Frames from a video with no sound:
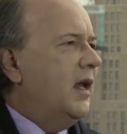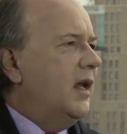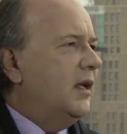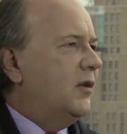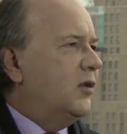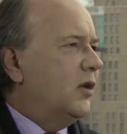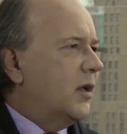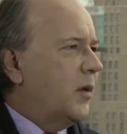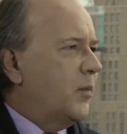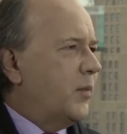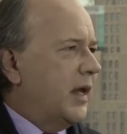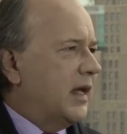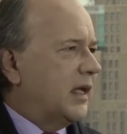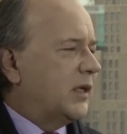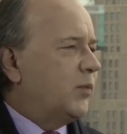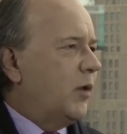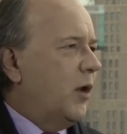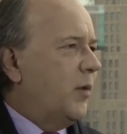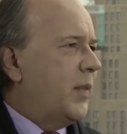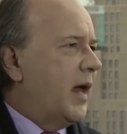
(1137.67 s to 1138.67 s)
He took a
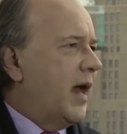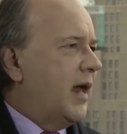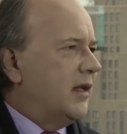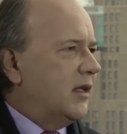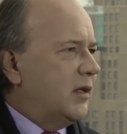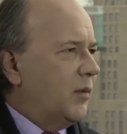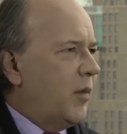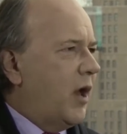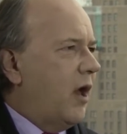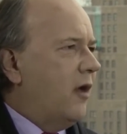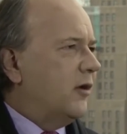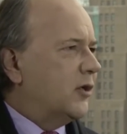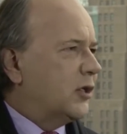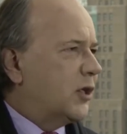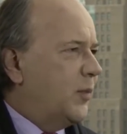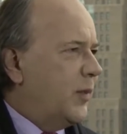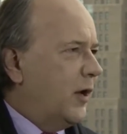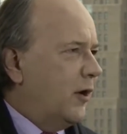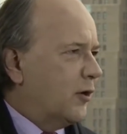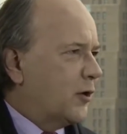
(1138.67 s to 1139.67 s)
baseball bat and demolished
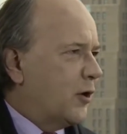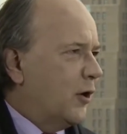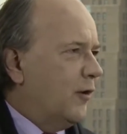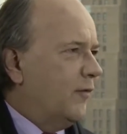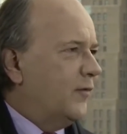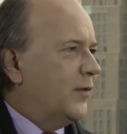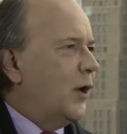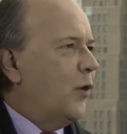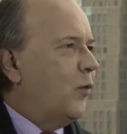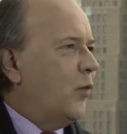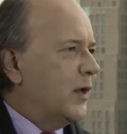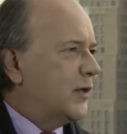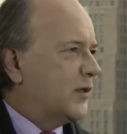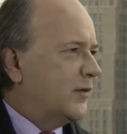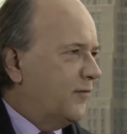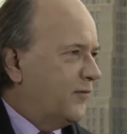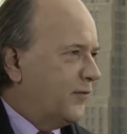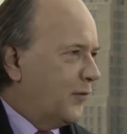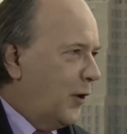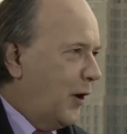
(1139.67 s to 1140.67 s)
the bell curve, once
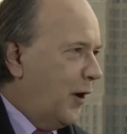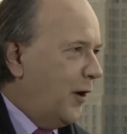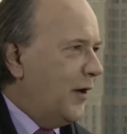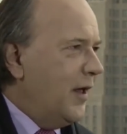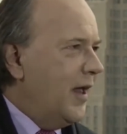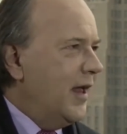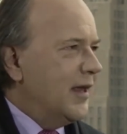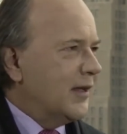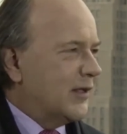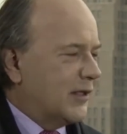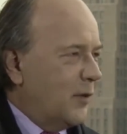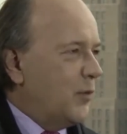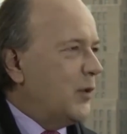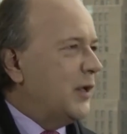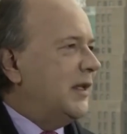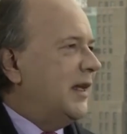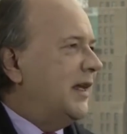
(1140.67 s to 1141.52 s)
and for all. Someone